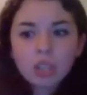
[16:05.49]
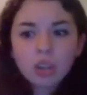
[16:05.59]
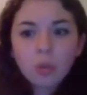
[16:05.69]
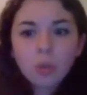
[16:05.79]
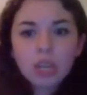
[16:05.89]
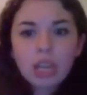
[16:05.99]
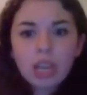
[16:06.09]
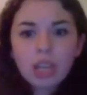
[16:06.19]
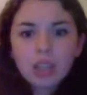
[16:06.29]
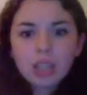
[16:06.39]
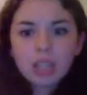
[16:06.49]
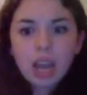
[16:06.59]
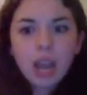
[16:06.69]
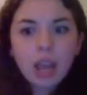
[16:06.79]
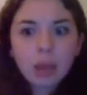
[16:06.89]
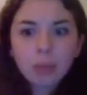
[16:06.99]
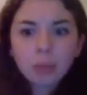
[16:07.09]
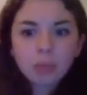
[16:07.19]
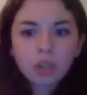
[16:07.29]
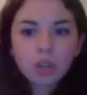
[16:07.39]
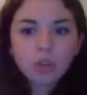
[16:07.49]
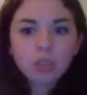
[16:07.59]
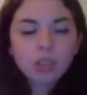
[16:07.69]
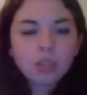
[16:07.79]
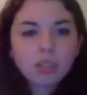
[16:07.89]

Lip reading: interpret it and the time, is